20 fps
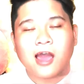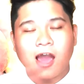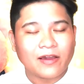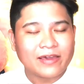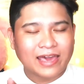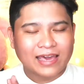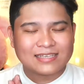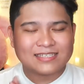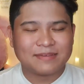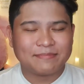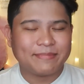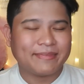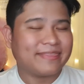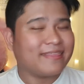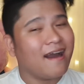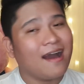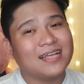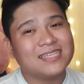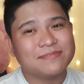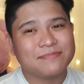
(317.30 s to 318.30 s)
Okay, so my
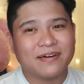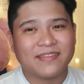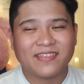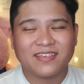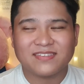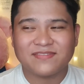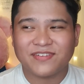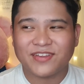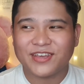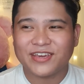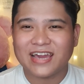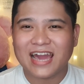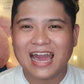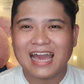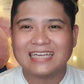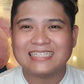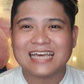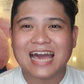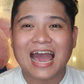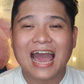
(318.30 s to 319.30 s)
thoughts about this video,
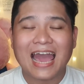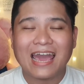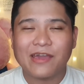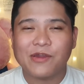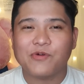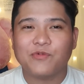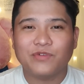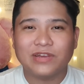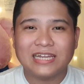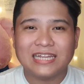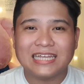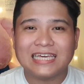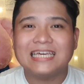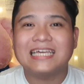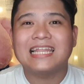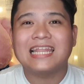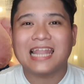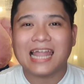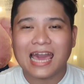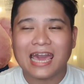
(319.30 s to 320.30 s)
guys. I really
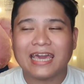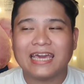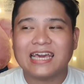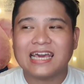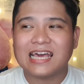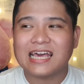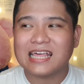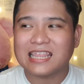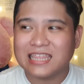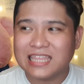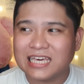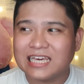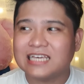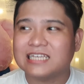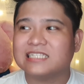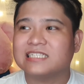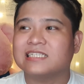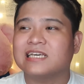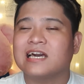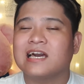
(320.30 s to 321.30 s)
like
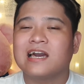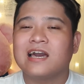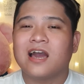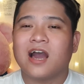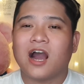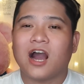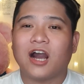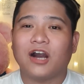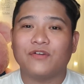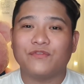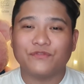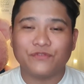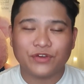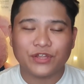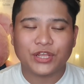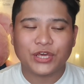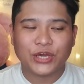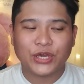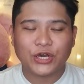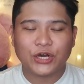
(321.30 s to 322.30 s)
this
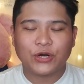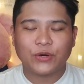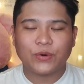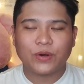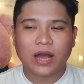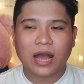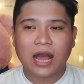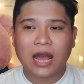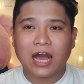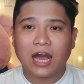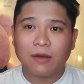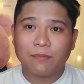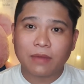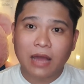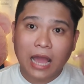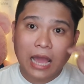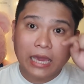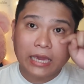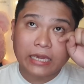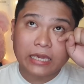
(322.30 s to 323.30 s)
video.
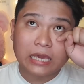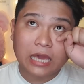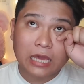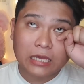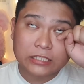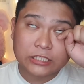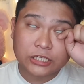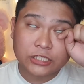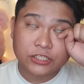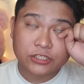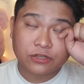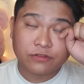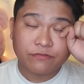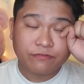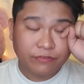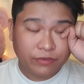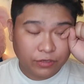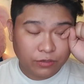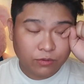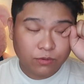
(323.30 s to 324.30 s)
I am just
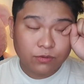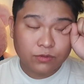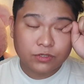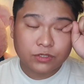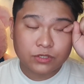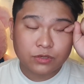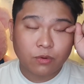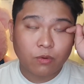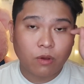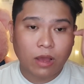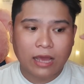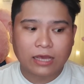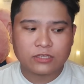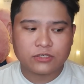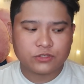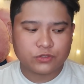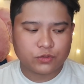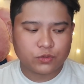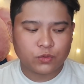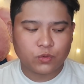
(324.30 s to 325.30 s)
confused
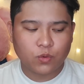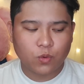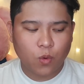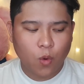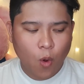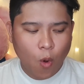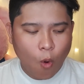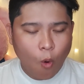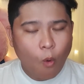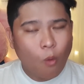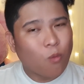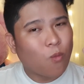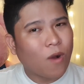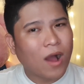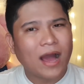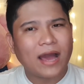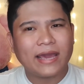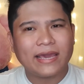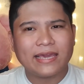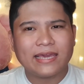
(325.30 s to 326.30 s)
as to
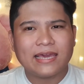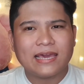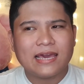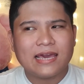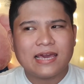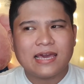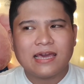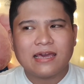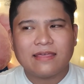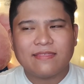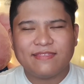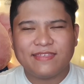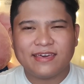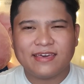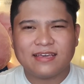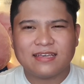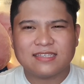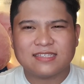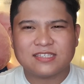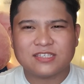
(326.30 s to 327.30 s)
why
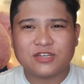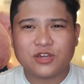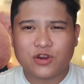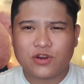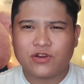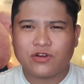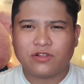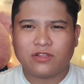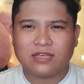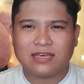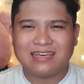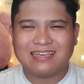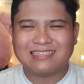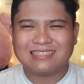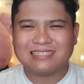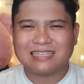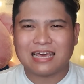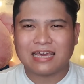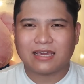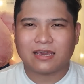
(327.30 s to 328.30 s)
this girl
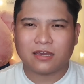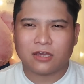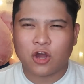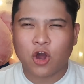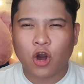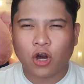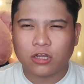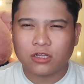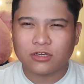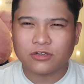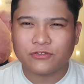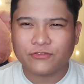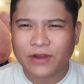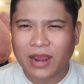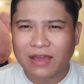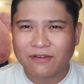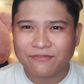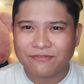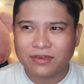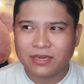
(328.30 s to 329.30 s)
is like a
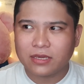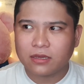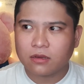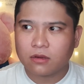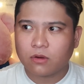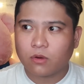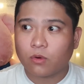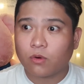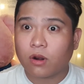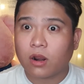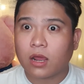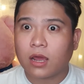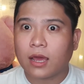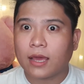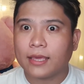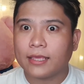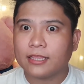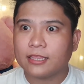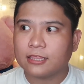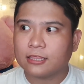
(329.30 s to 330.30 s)
holographic, or
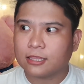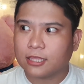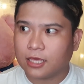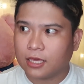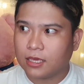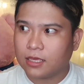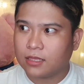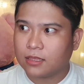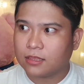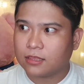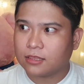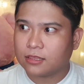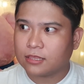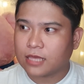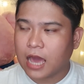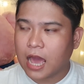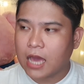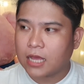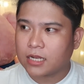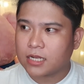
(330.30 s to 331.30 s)
I think
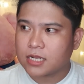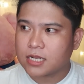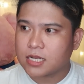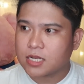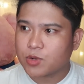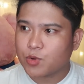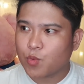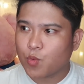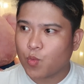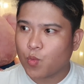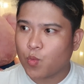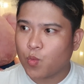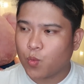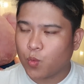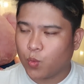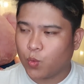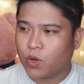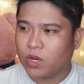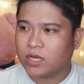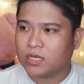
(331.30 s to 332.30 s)
that
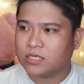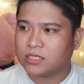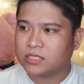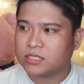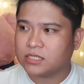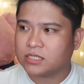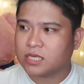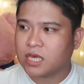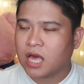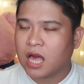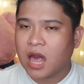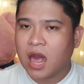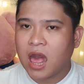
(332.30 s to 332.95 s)
was